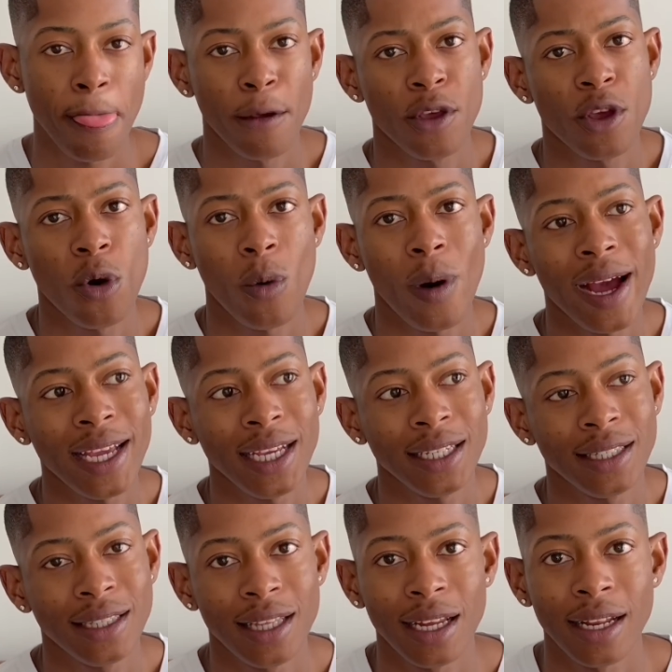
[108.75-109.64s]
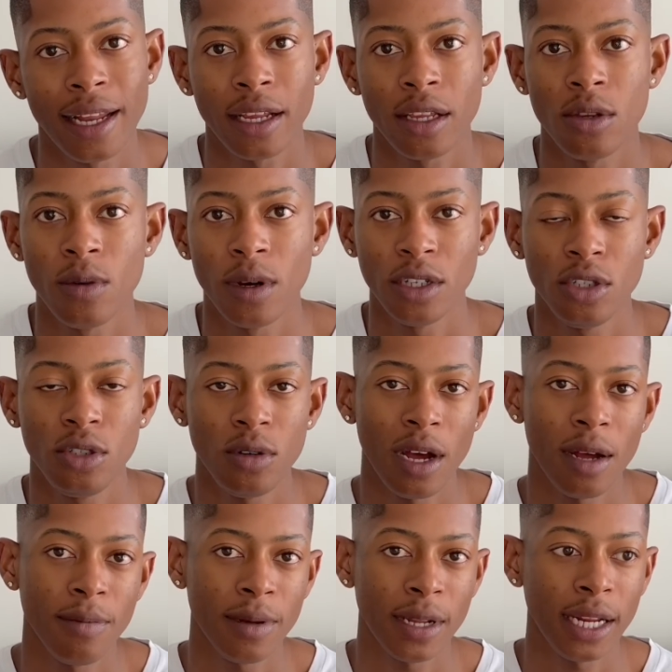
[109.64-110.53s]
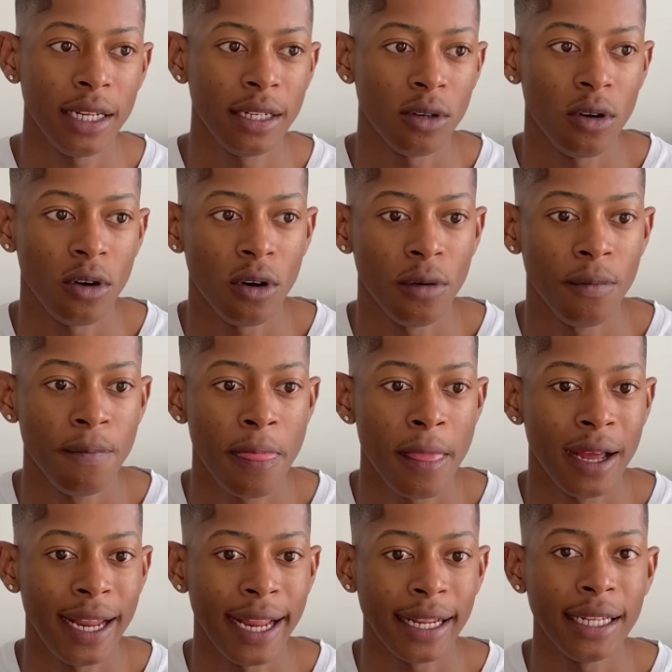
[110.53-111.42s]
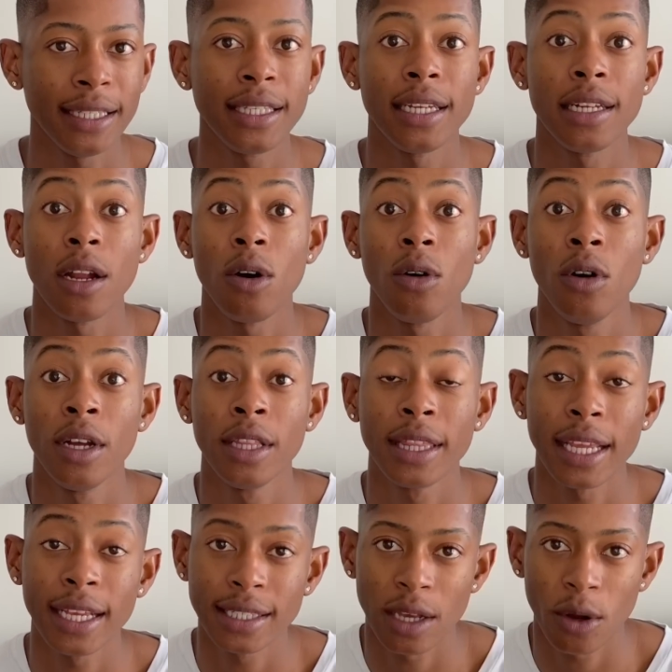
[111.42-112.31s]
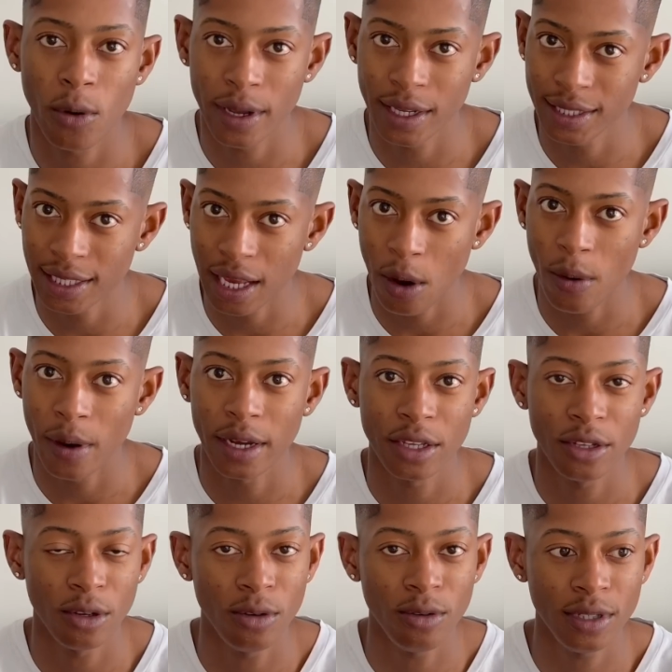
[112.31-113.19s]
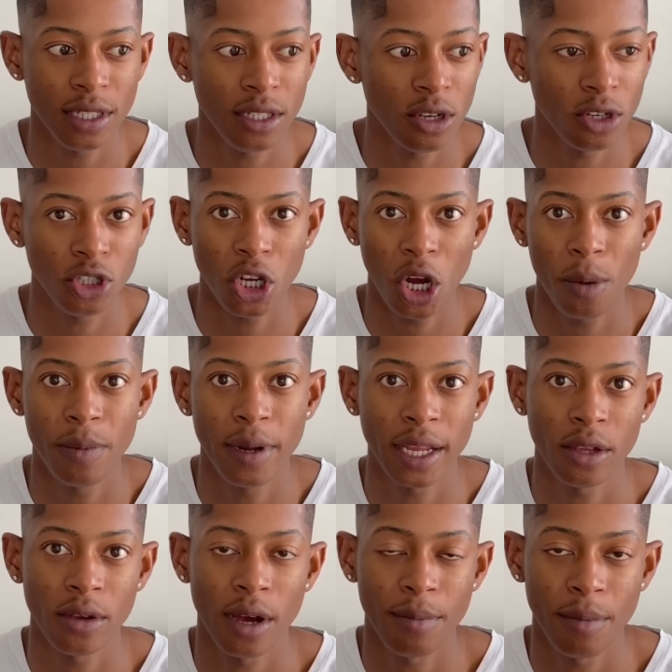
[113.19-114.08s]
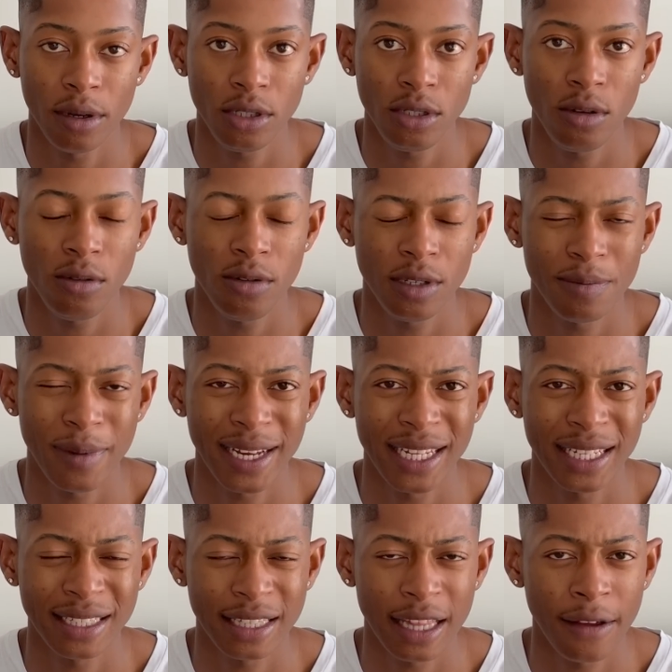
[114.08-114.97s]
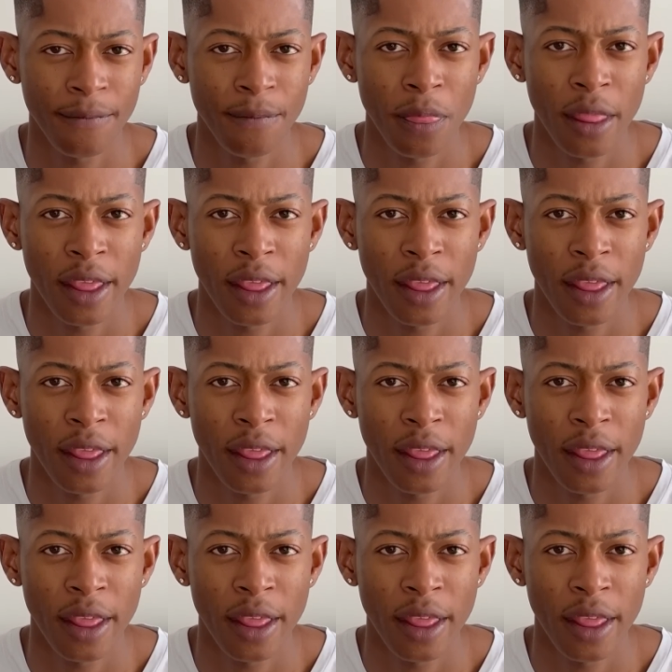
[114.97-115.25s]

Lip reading: your why is that you want to upgrade, or let's say now things are going sour, you're losing your job, you're about to lose money and stuff,